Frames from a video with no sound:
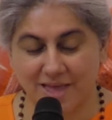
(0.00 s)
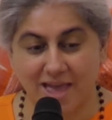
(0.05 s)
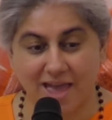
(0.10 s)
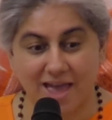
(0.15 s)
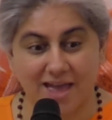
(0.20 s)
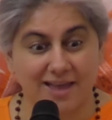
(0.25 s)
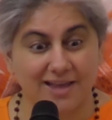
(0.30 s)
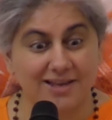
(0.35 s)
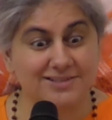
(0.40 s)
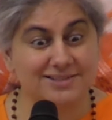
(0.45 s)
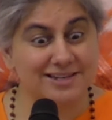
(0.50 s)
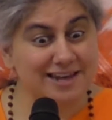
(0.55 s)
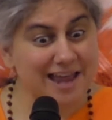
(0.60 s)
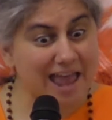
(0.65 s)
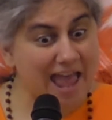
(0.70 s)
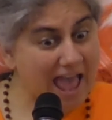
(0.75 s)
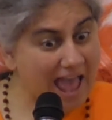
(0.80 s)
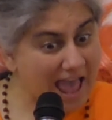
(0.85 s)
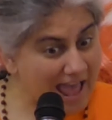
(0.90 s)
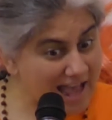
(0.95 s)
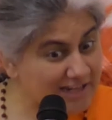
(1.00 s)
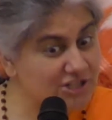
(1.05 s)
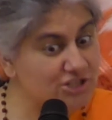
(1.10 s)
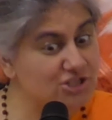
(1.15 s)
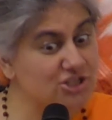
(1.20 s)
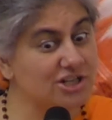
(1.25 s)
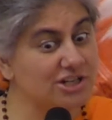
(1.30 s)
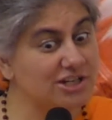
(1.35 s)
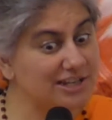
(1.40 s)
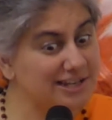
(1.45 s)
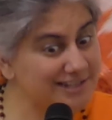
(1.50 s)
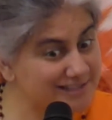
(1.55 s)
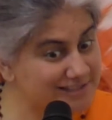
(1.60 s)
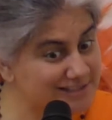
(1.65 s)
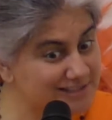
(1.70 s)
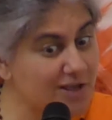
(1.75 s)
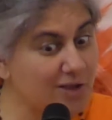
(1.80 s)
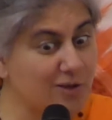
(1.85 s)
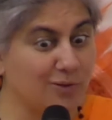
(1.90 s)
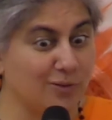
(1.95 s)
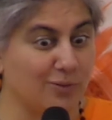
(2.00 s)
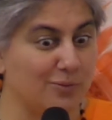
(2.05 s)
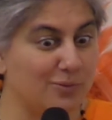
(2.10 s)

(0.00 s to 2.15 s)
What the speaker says: Is it actually so?